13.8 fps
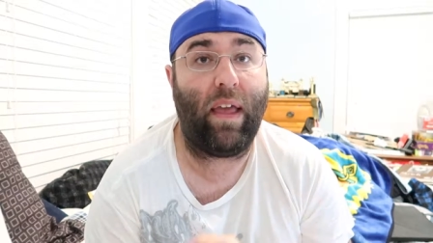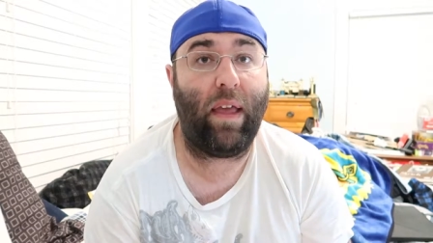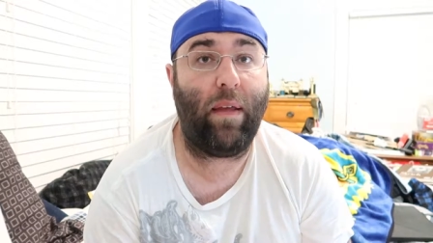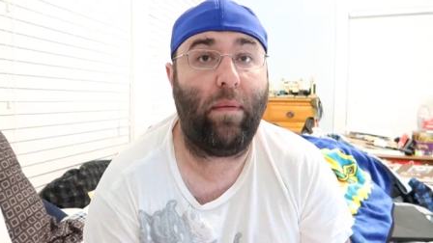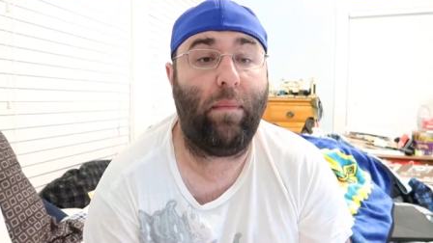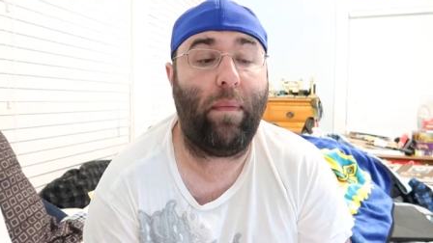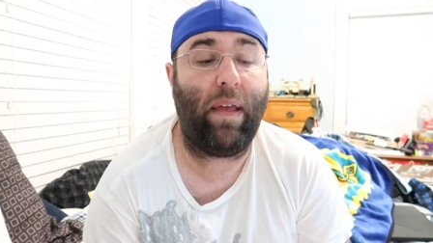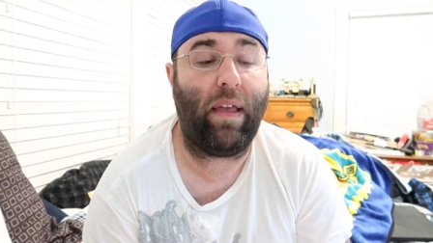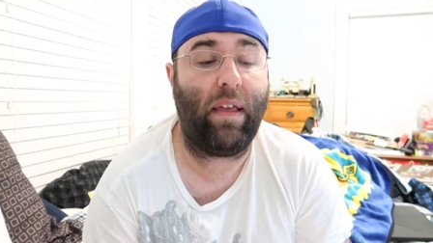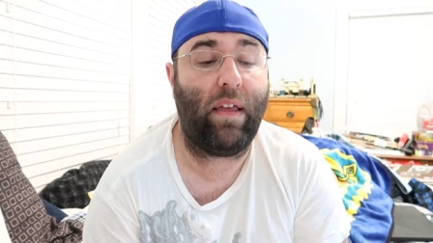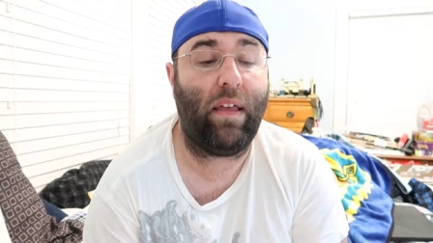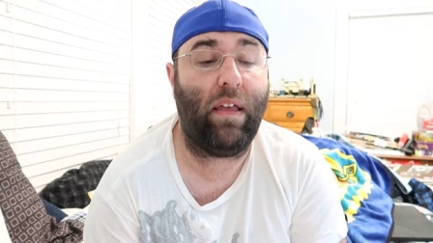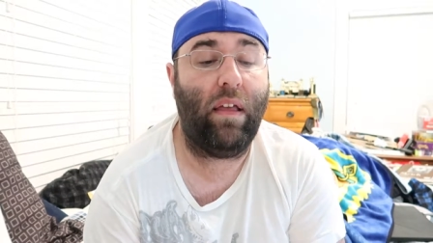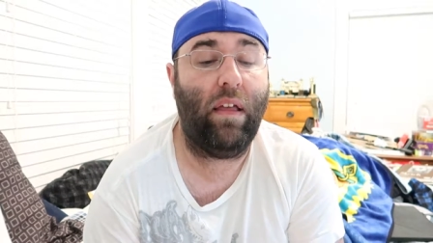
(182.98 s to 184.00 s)
and
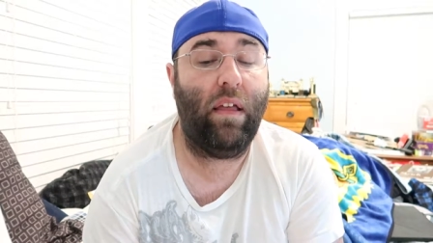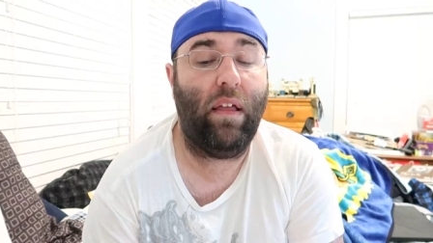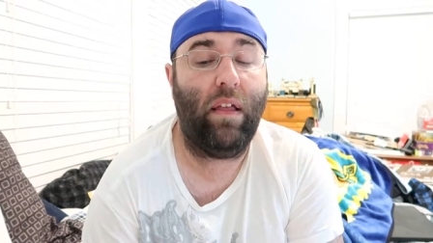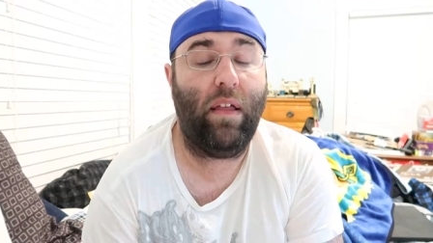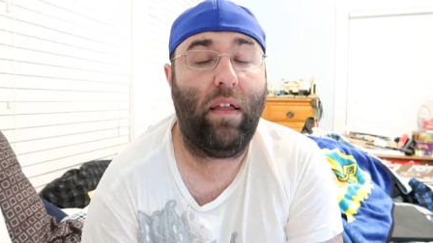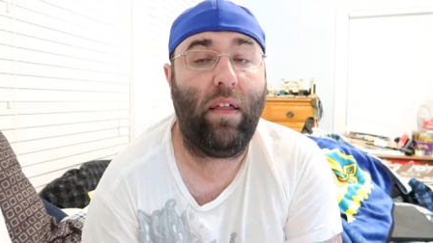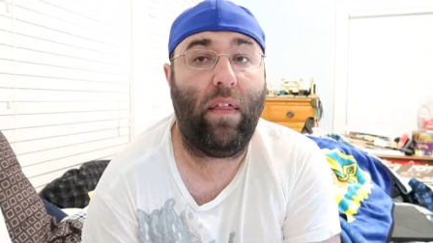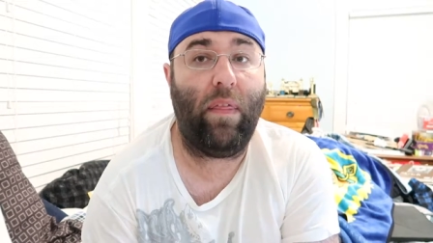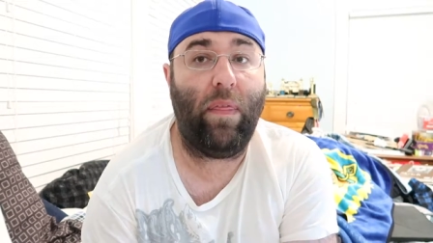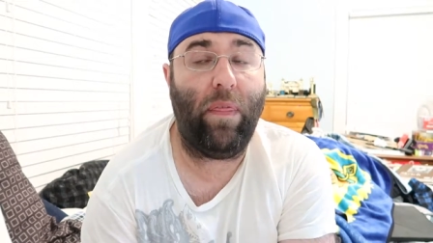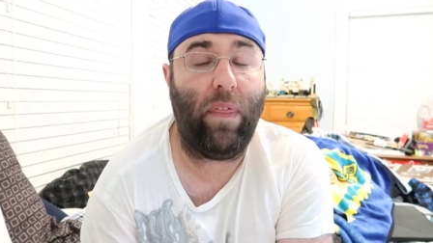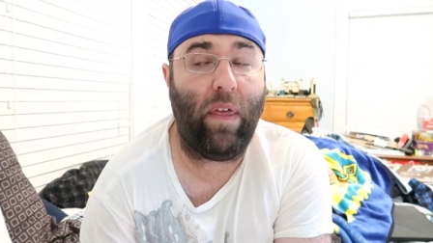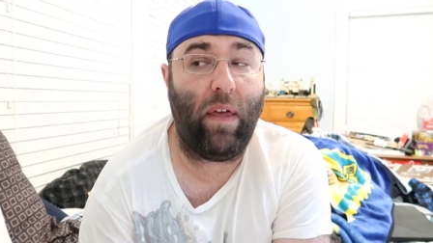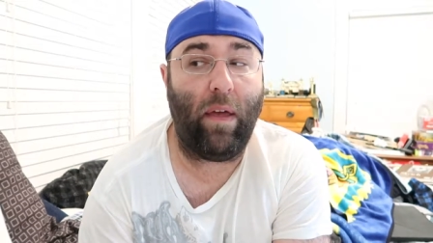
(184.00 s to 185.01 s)
make
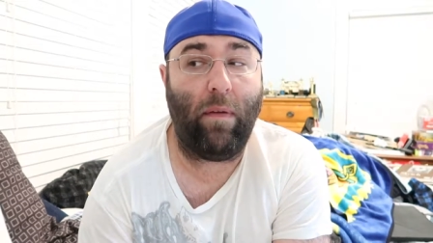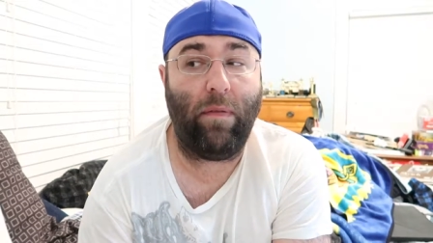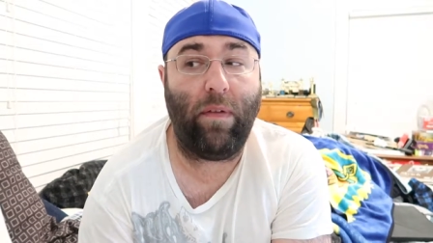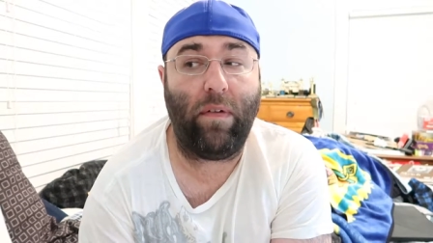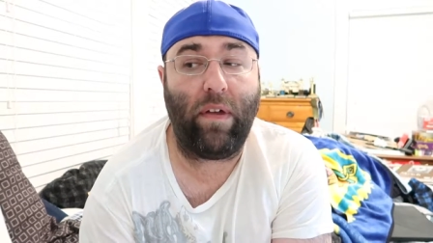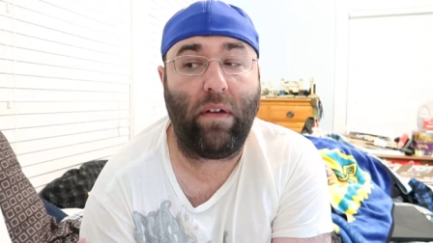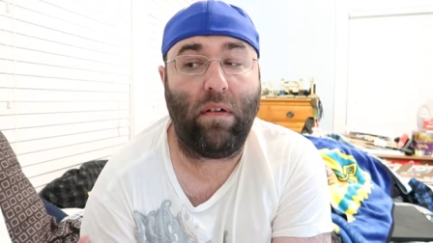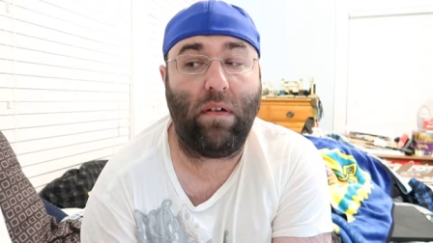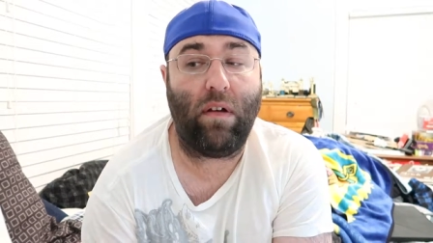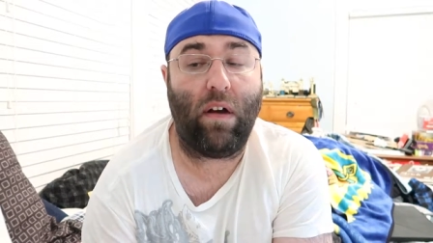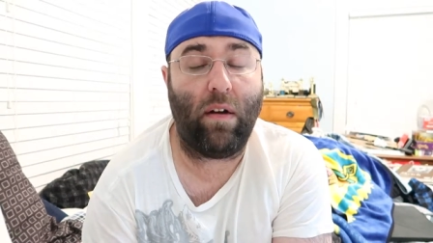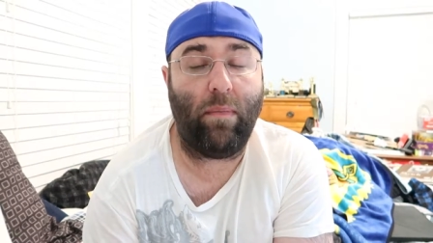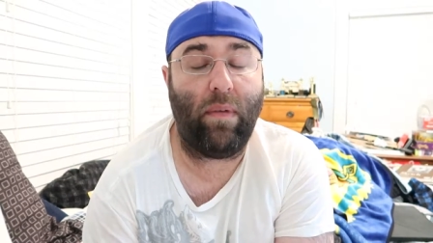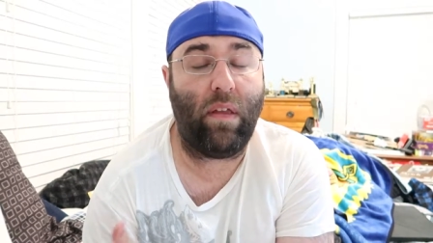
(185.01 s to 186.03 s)
them the legal
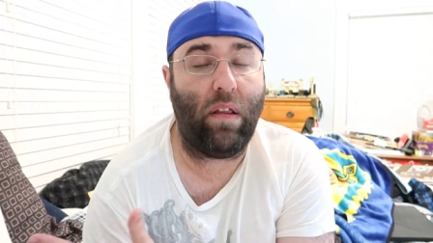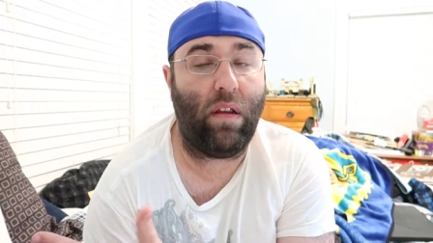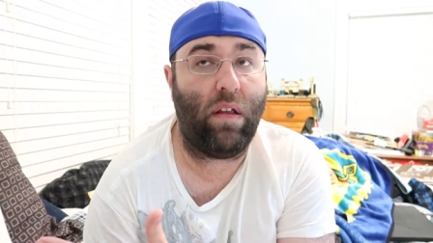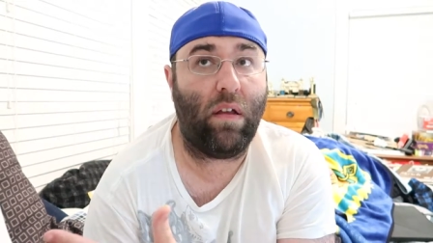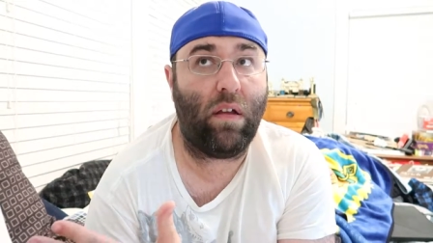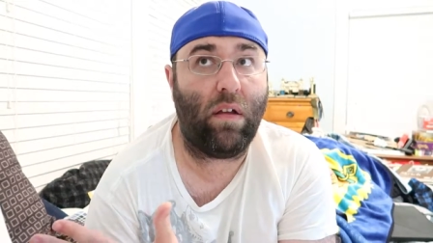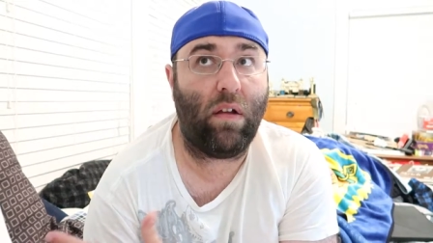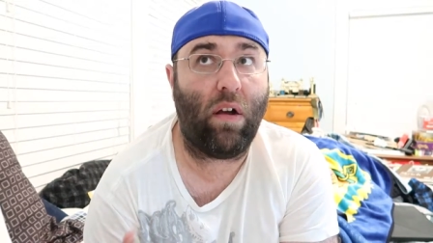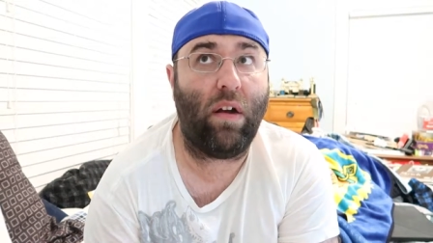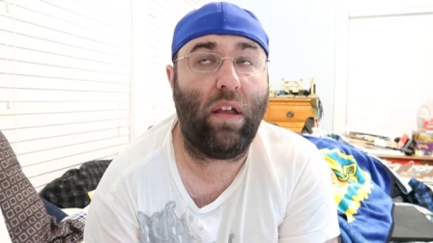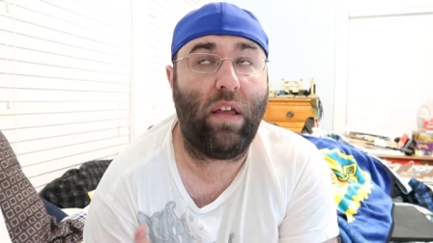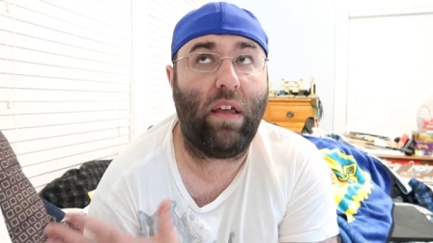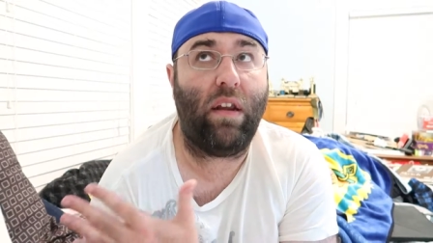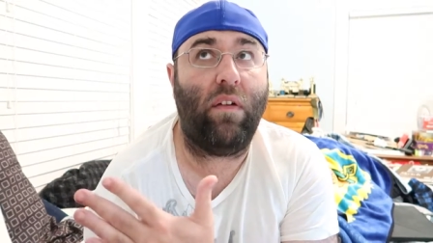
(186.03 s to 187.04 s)
guardian,
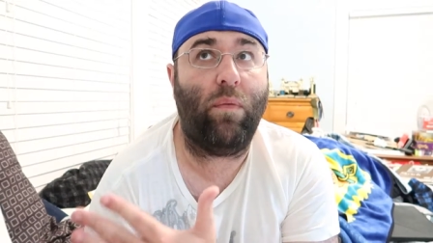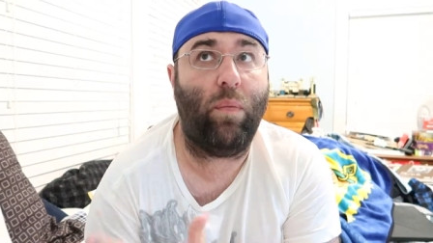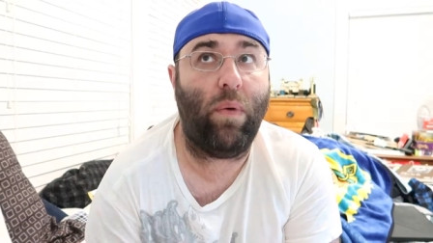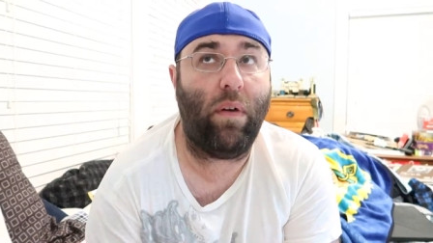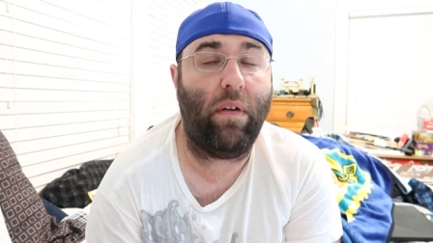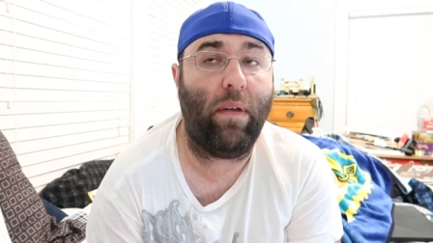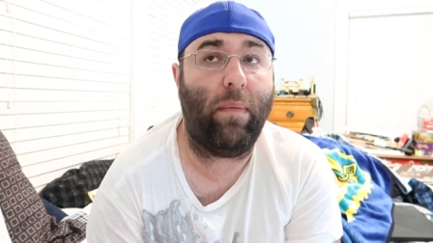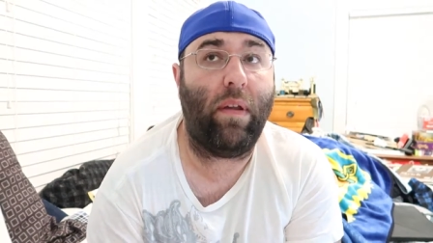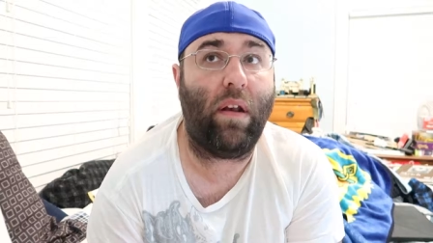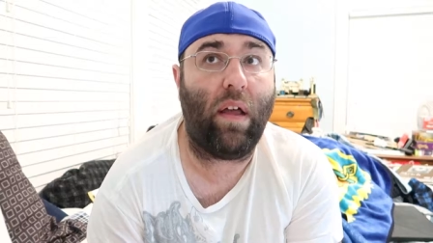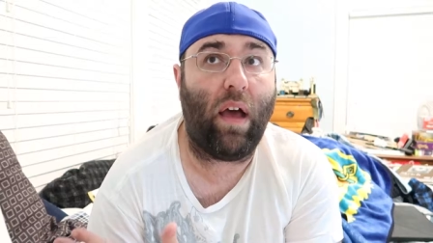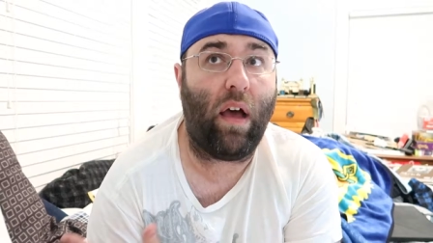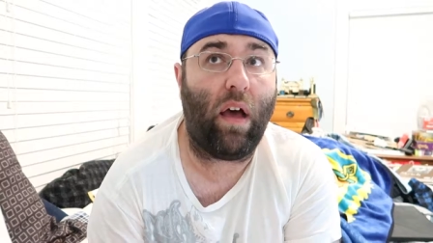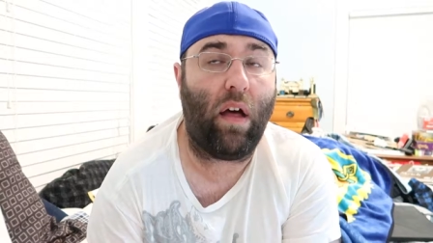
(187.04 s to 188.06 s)
guardian of William and
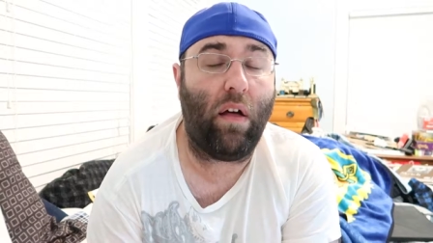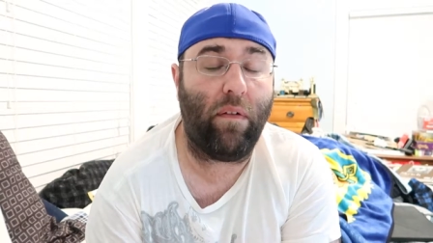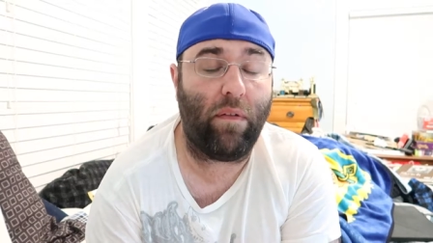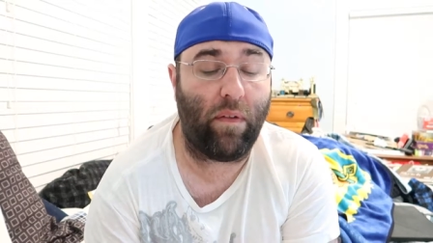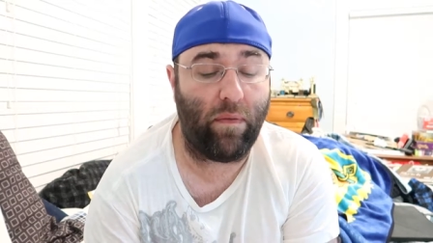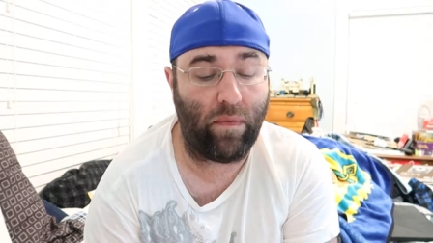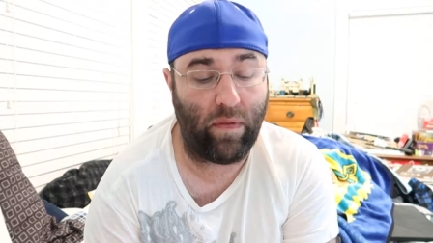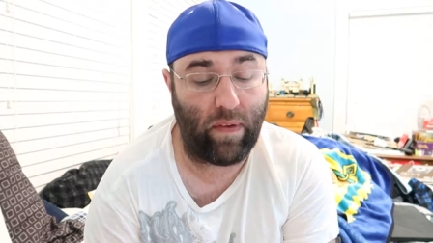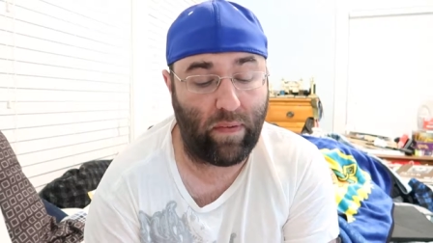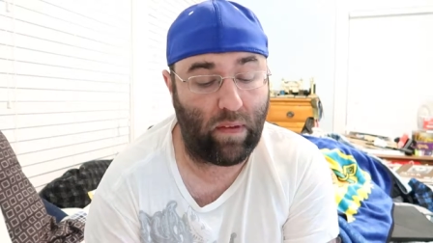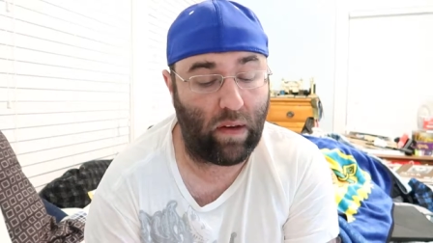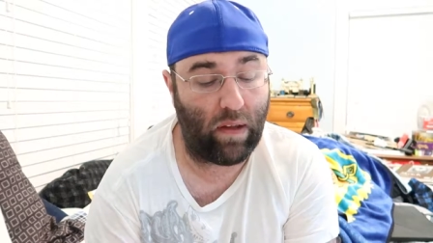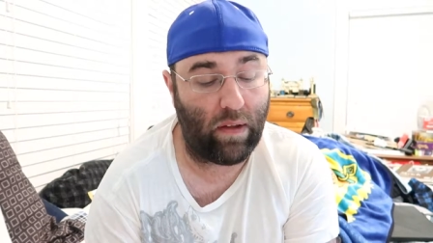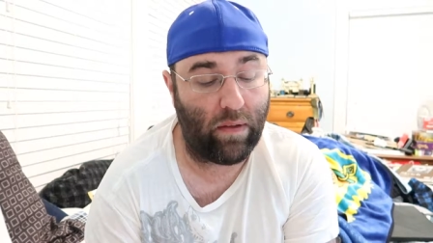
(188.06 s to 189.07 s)
not Oliver and
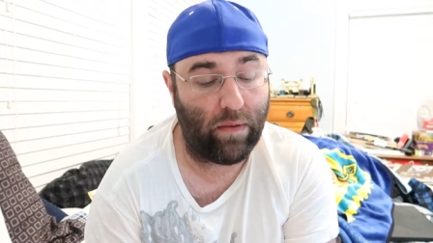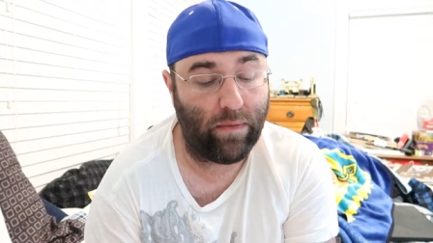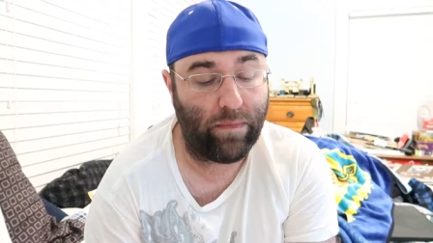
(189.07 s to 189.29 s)
Felicity.